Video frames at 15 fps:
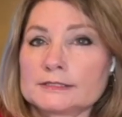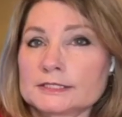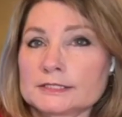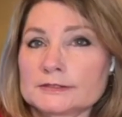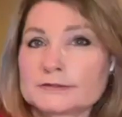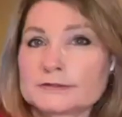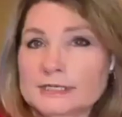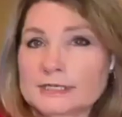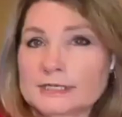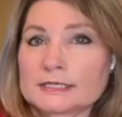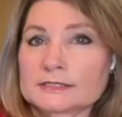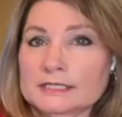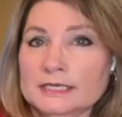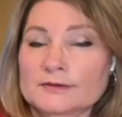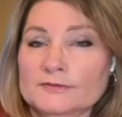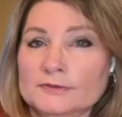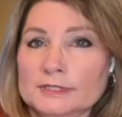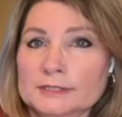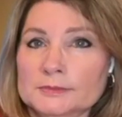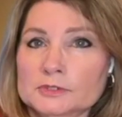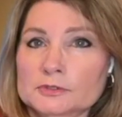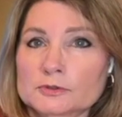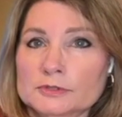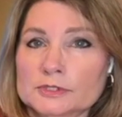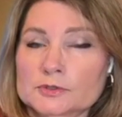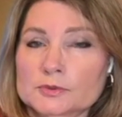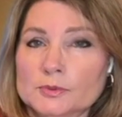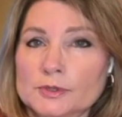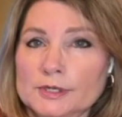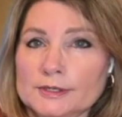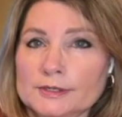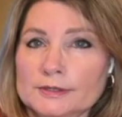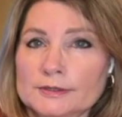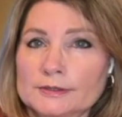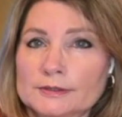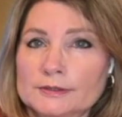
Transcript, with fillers: And did the anti inflammatories work?